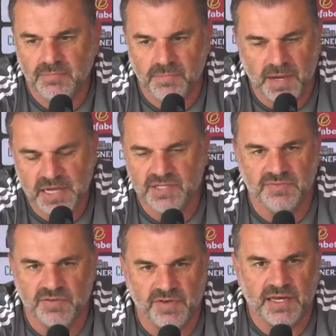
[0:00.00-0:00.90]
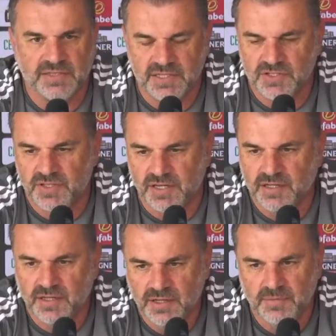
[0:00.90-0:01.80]
massive advantage
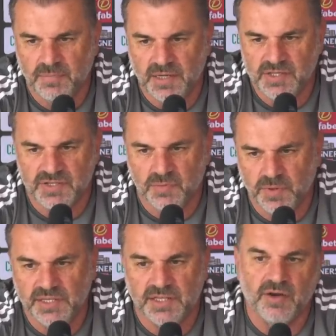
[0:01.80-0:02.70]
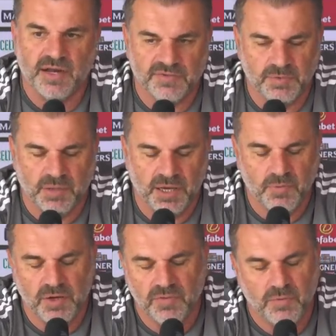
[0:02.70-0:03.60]
that means that we don't have to play
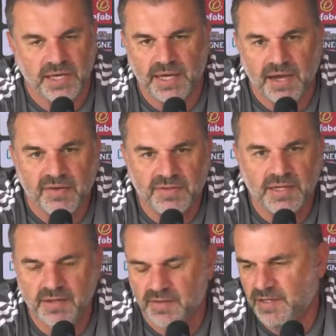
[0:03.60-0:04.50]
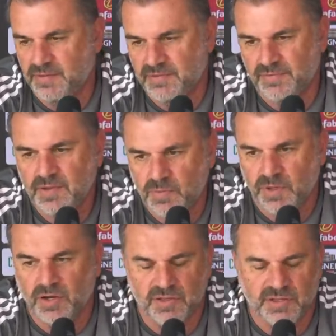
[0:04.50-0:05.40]
well the week after, then
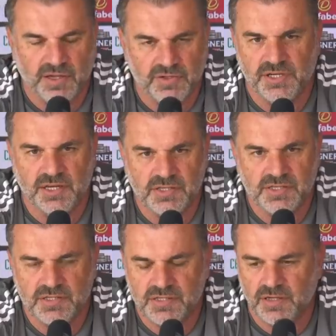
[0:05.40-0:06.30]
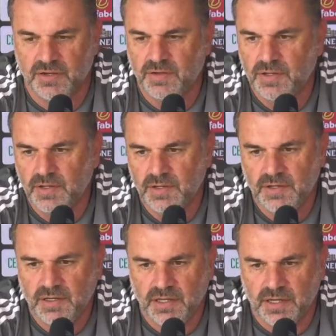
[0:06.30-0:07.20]
we've got no chance. So,
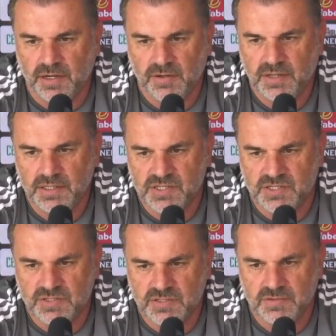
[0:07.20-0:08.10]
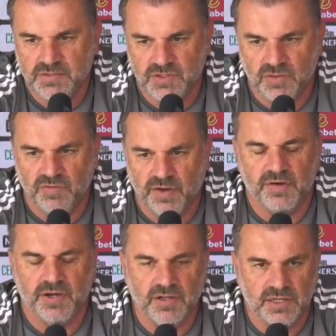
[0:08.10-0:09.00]
you know, it's still
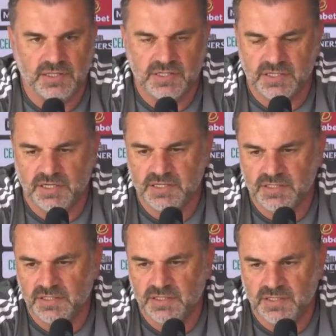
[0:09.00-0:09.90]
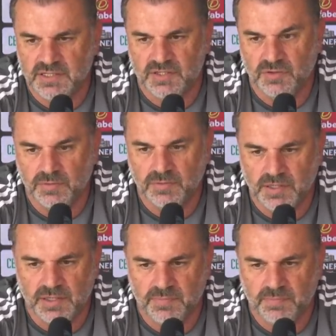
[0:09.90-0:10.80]
very early in the season. There's
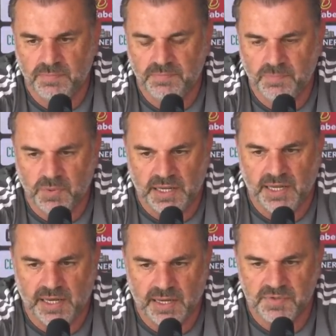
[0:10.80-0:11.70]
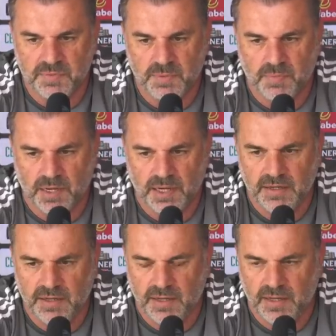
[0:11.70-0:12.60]
still plenty of games to be
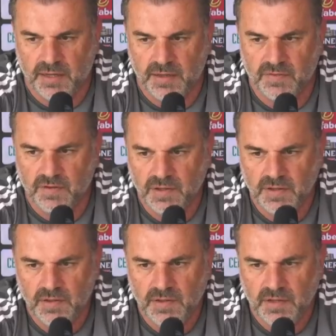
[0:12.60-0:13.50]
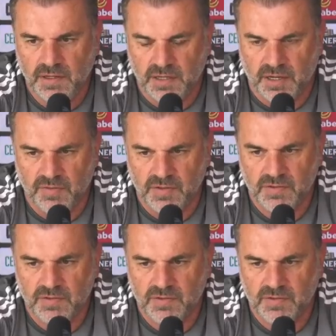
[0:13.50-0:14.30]
played, and the